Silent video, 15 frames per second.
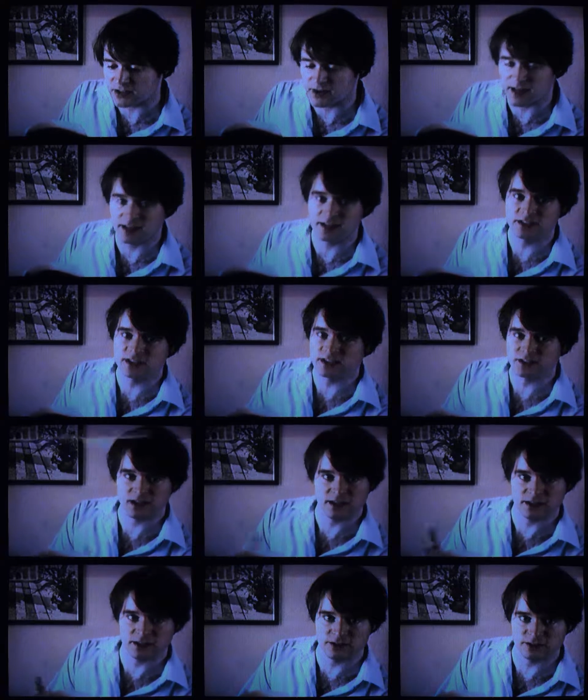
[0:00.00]
Okay, this has
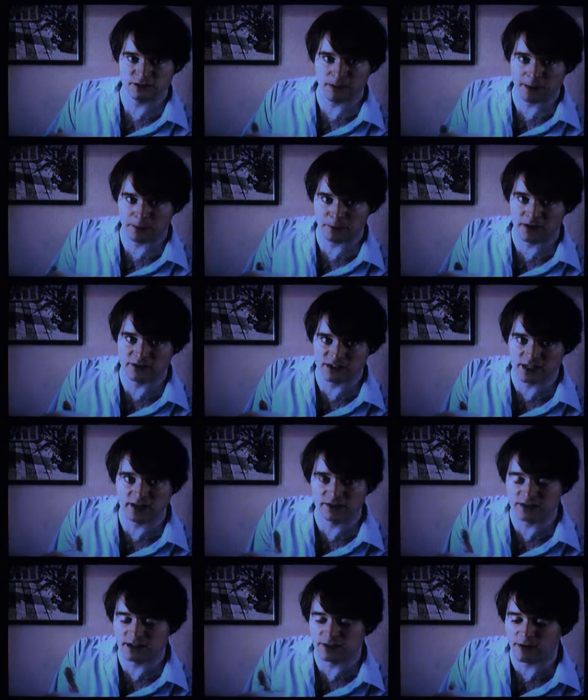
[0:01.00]
nothing to do with prophecy, I
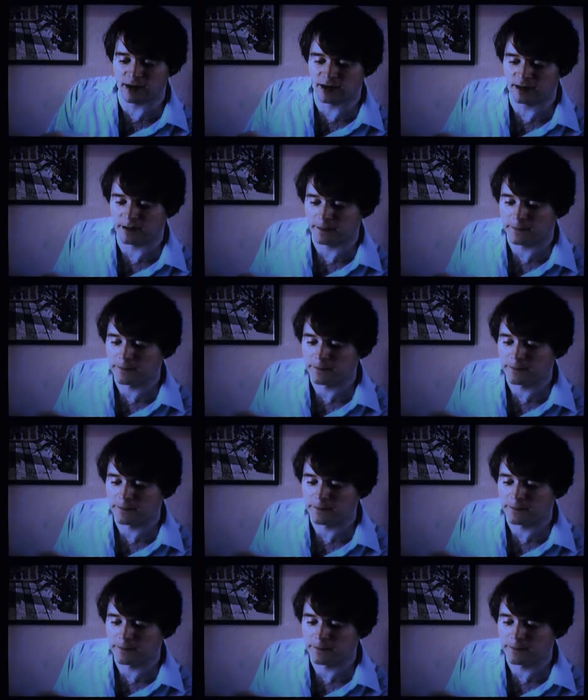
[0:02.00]
think, right here.